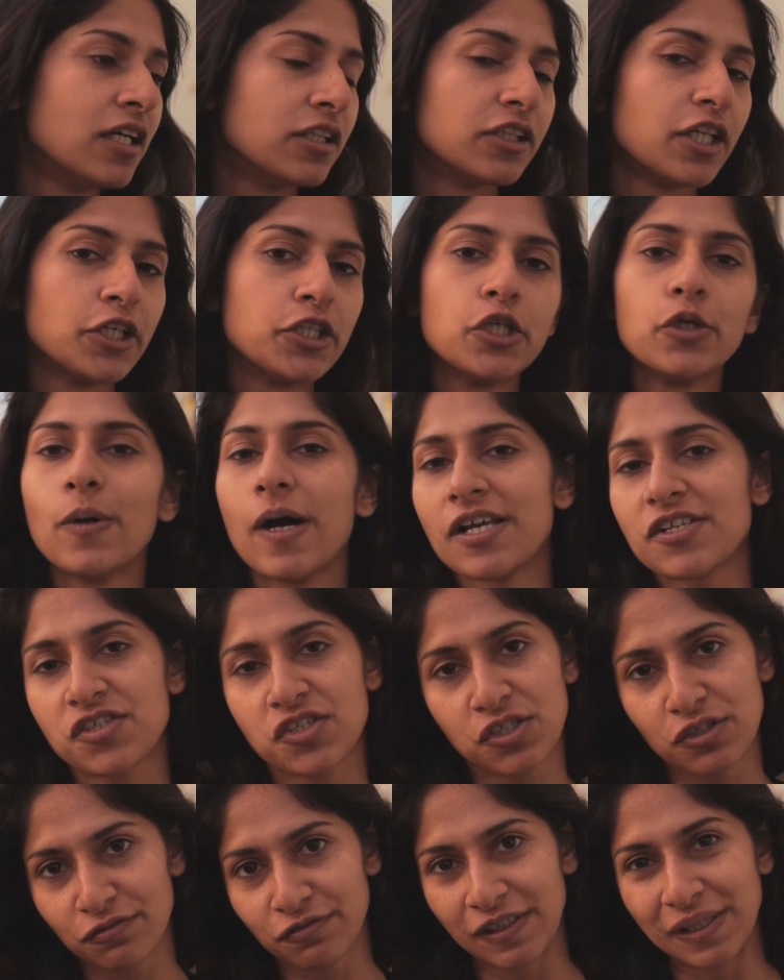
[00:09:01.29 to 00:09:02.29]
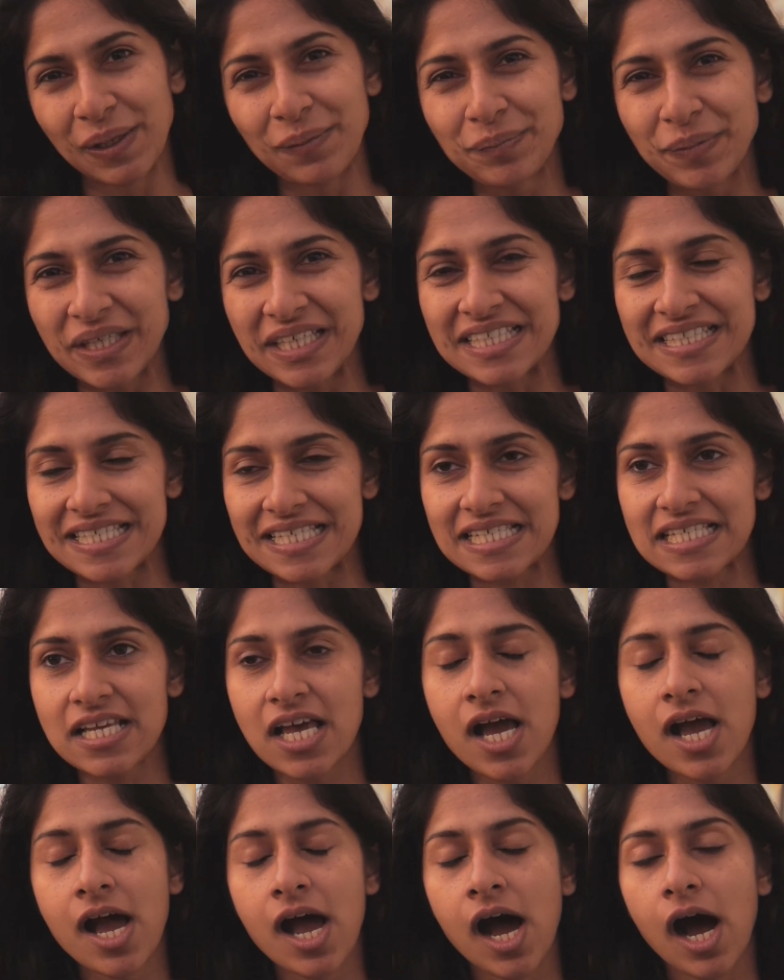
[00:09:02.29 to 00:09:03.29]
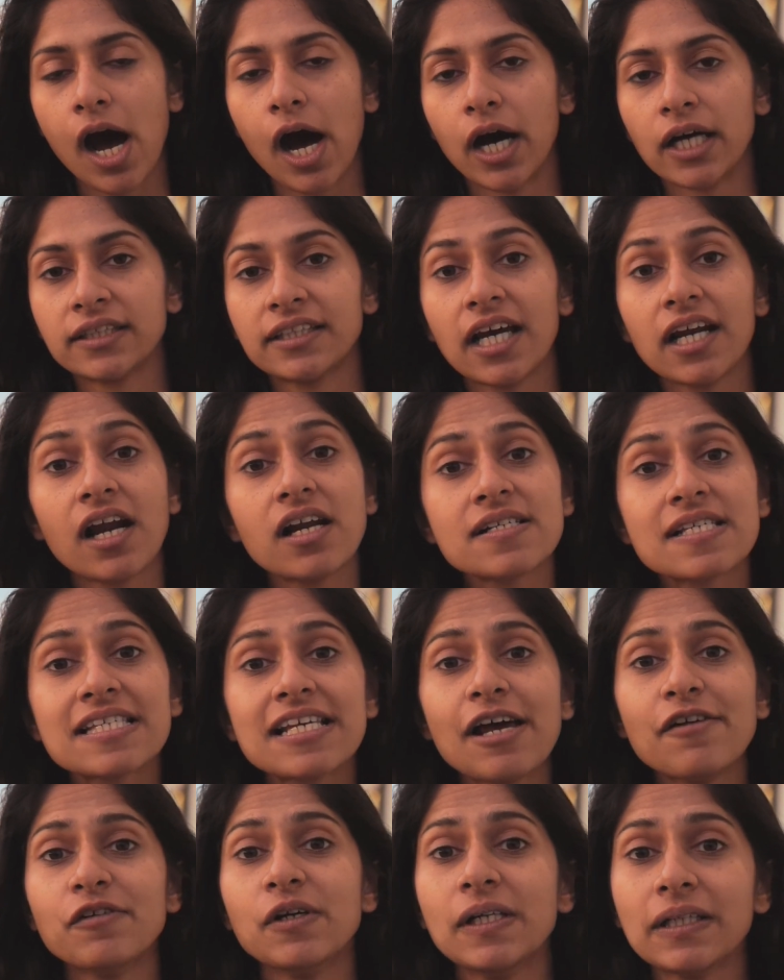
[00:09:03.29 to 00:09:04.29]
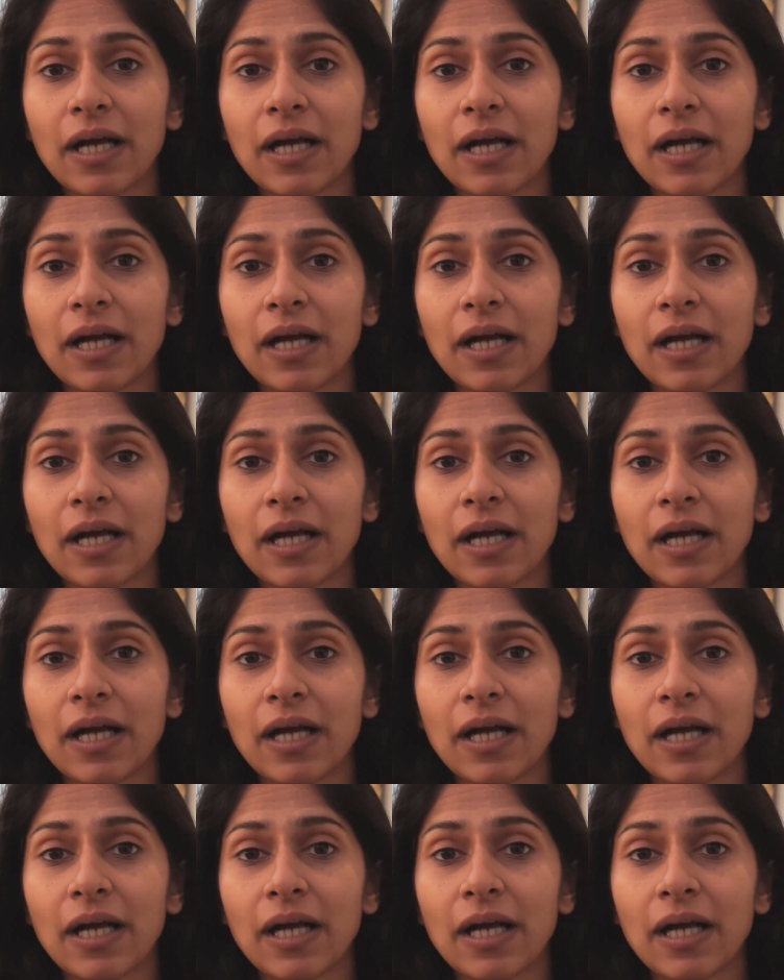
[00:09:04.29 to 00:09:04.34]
the US to Philippines. There are several